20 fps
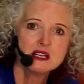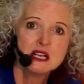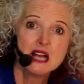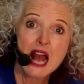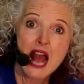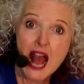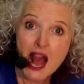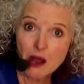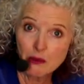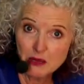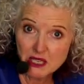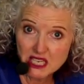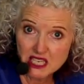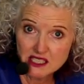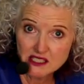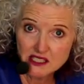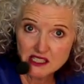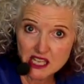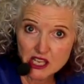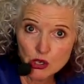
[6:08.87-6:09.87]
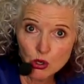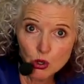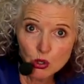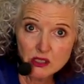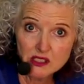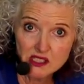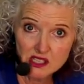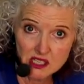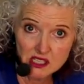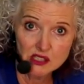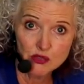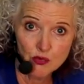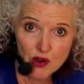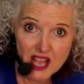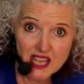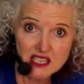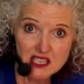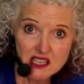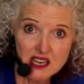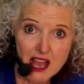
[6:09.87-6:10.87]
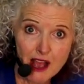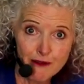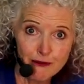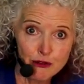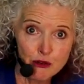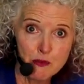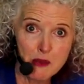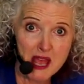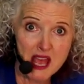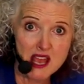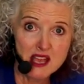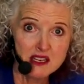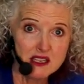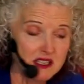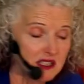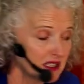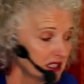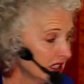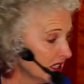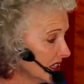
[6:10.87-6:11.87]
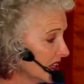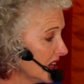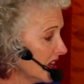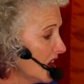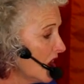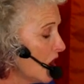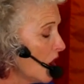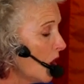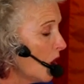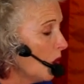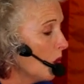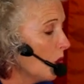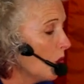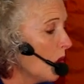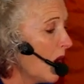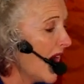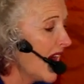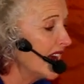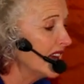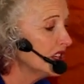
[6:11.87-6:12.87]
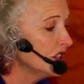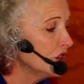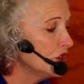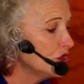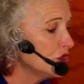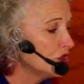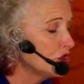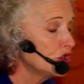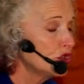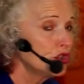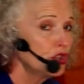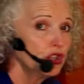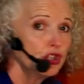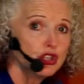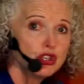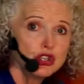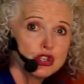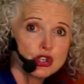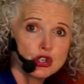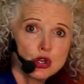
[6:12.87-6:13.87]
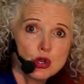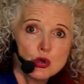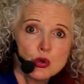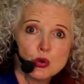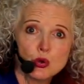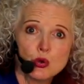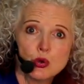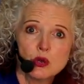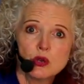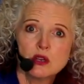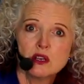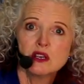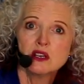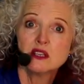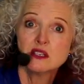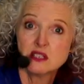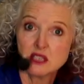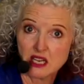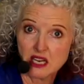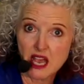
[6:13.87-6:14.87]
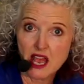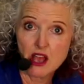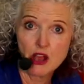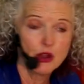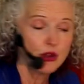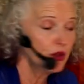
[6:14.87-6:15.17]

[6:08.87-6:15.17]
How many seahorses ready now for bed? 1, 2. Te reo,